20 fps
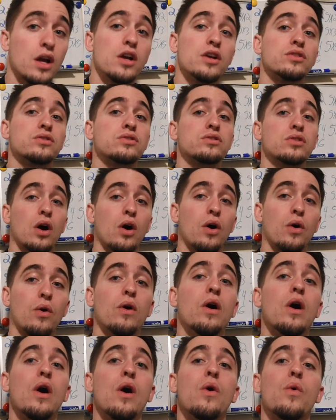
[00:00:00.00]

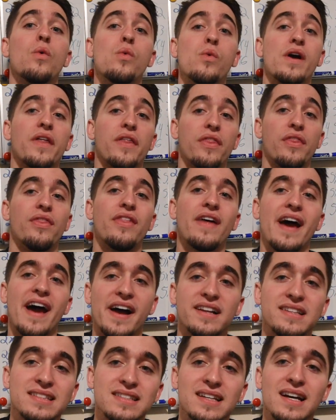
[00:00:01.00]
So with
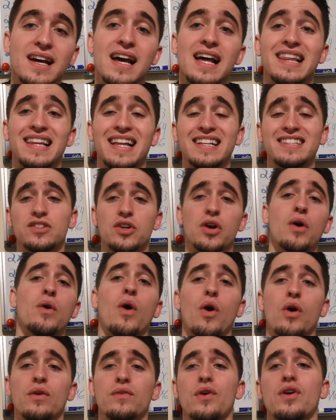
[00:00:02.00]
that, let's
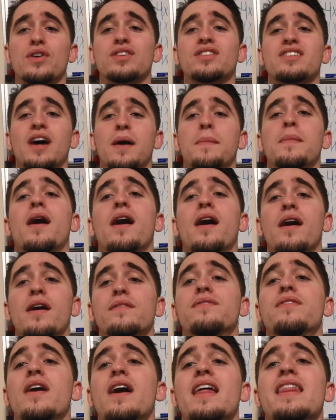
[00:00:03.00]
go over some
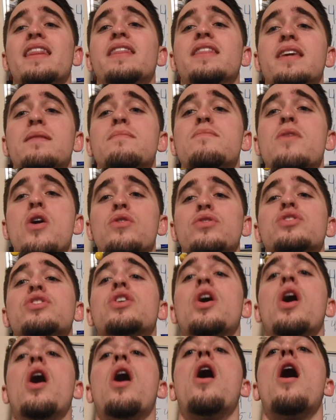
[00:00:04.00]
of the most
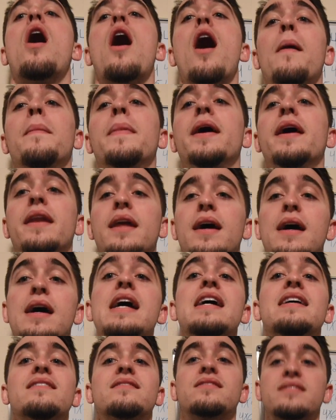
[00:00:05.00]
common
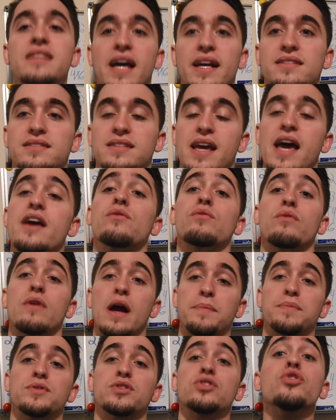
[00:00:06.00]
sets and
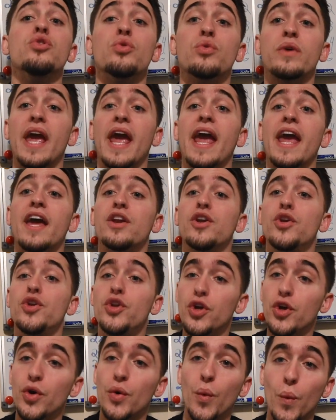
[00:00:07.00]
reps you can
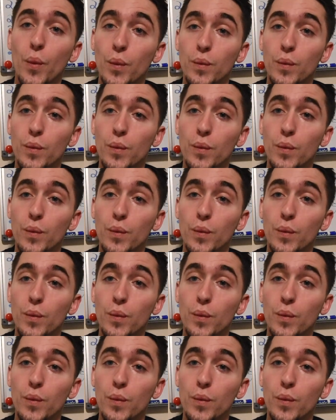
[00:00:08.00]
do.